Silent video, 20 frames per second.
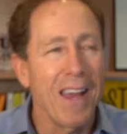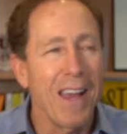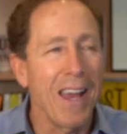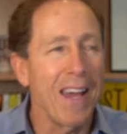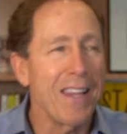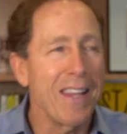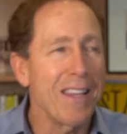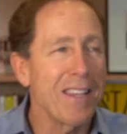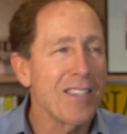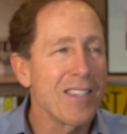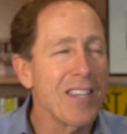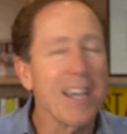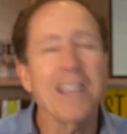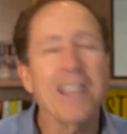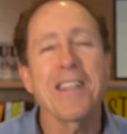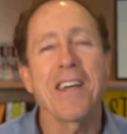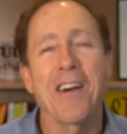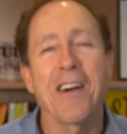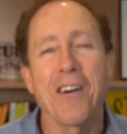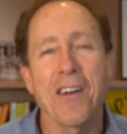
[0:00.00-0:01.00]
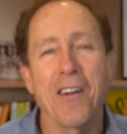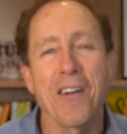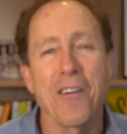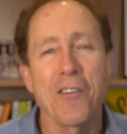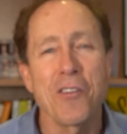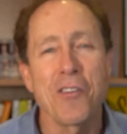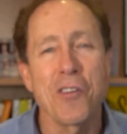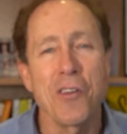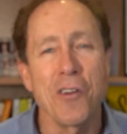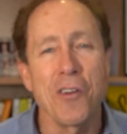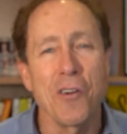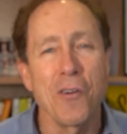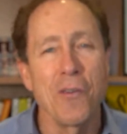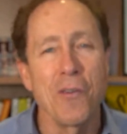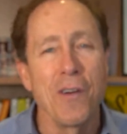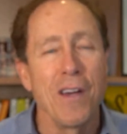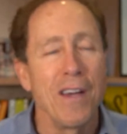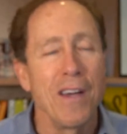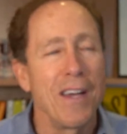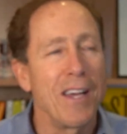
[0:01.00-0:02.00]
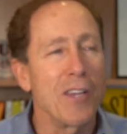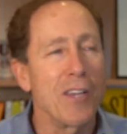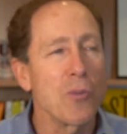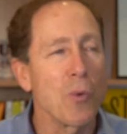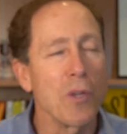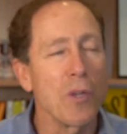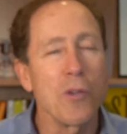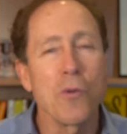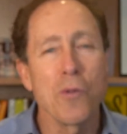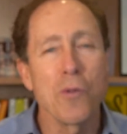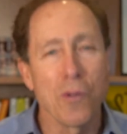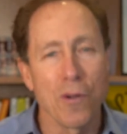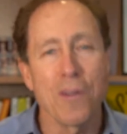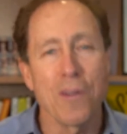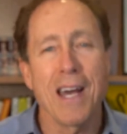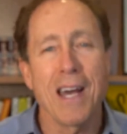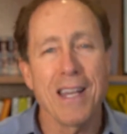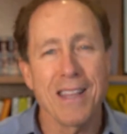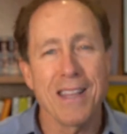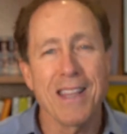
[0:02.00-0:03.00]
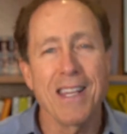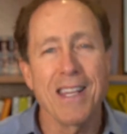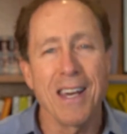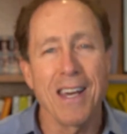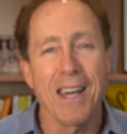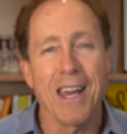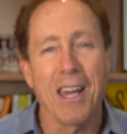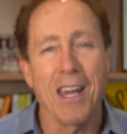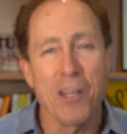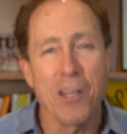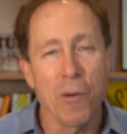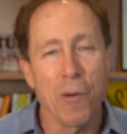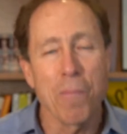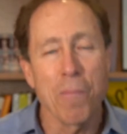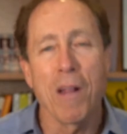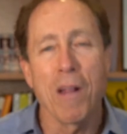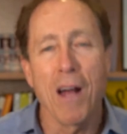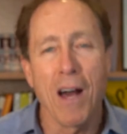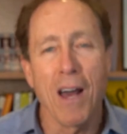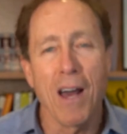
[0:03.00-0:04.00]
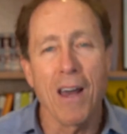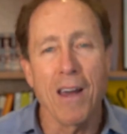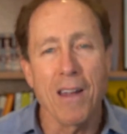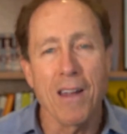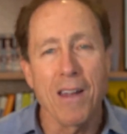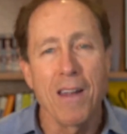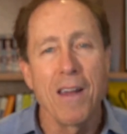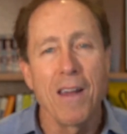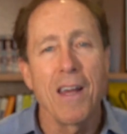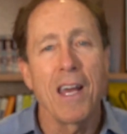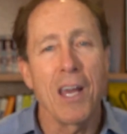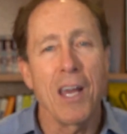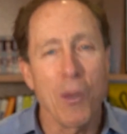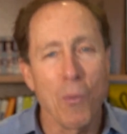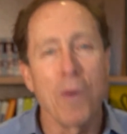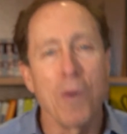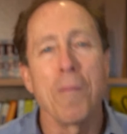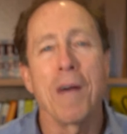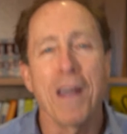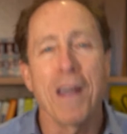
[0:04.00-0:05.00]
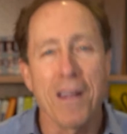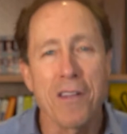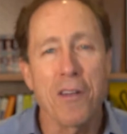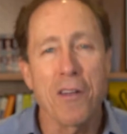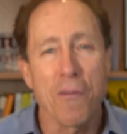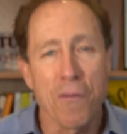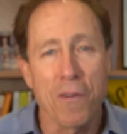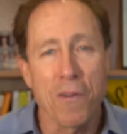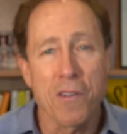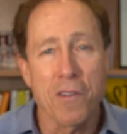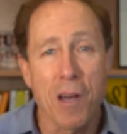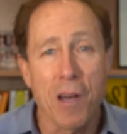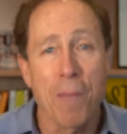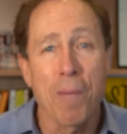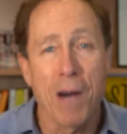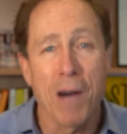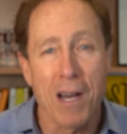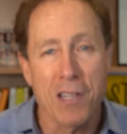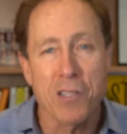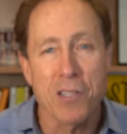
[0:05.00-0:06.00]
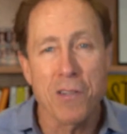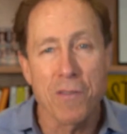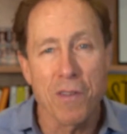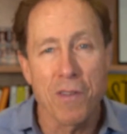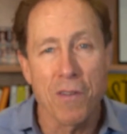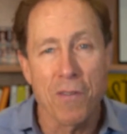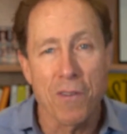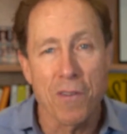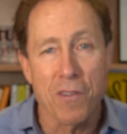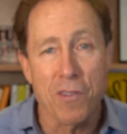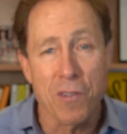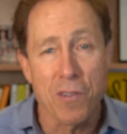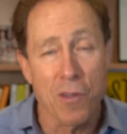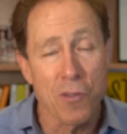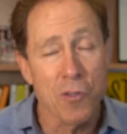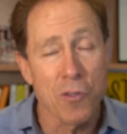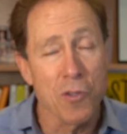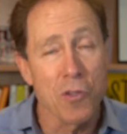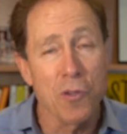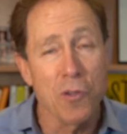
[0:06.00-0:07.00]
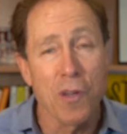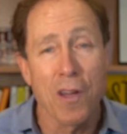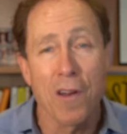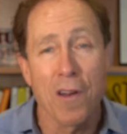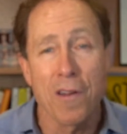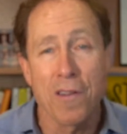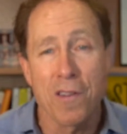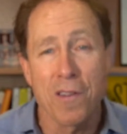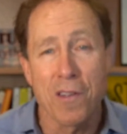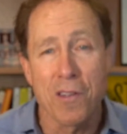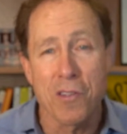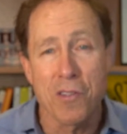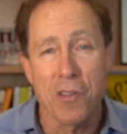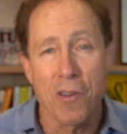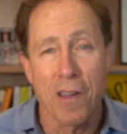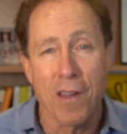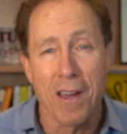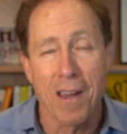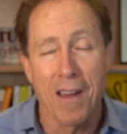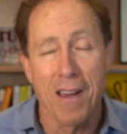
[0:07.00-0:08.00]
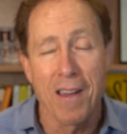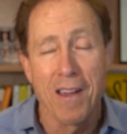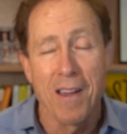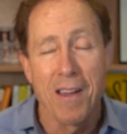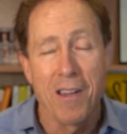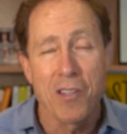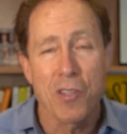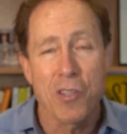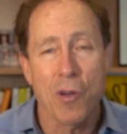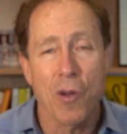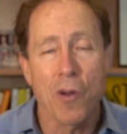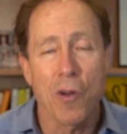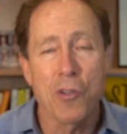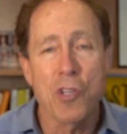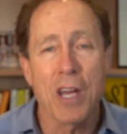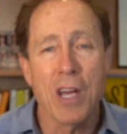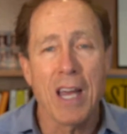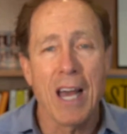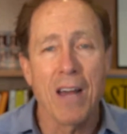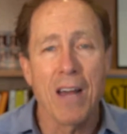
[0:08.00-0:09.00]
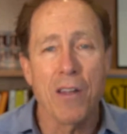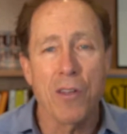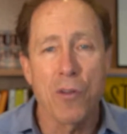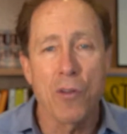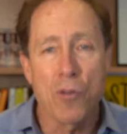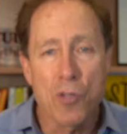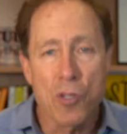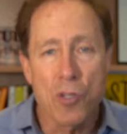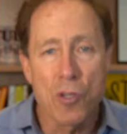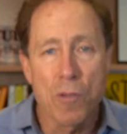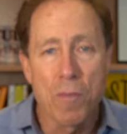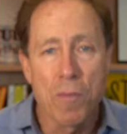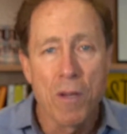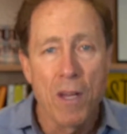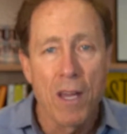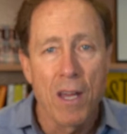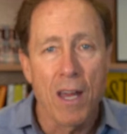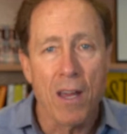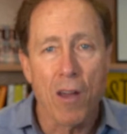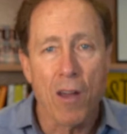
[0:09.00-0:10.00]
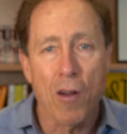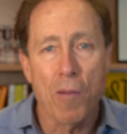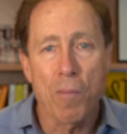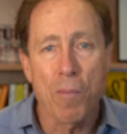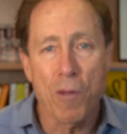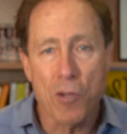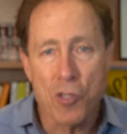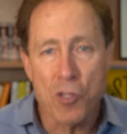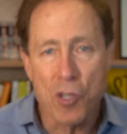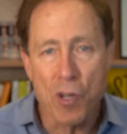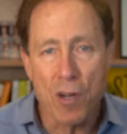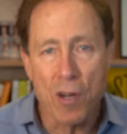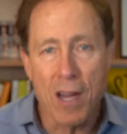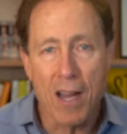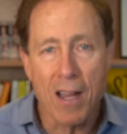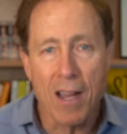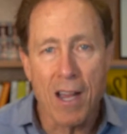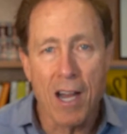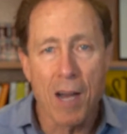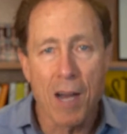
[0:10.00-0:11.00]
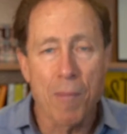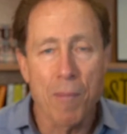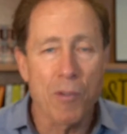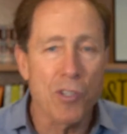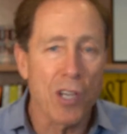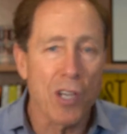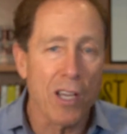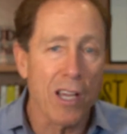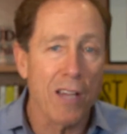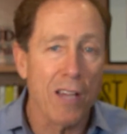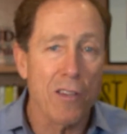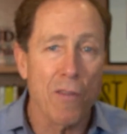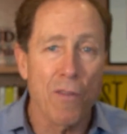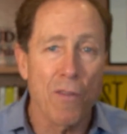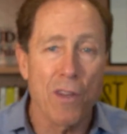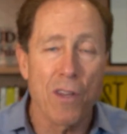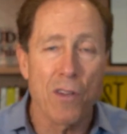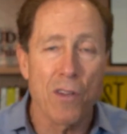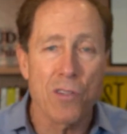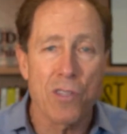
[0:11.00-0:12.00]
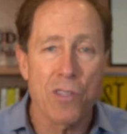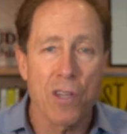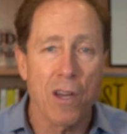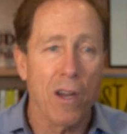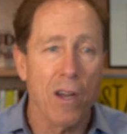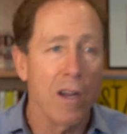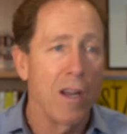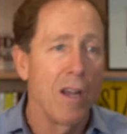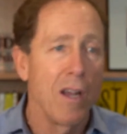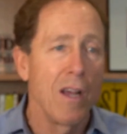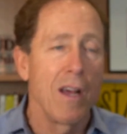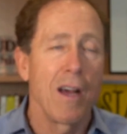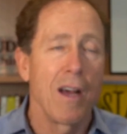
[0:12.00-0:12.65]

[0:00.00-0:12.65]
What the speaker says: And the second thing I'll guarantee you is when you learn that thing and you apply it, it will make a difference, a positive difference. Those are 2 guarantees, okay? So go check out YouTube and go to blairsinger.com and check out the videos there.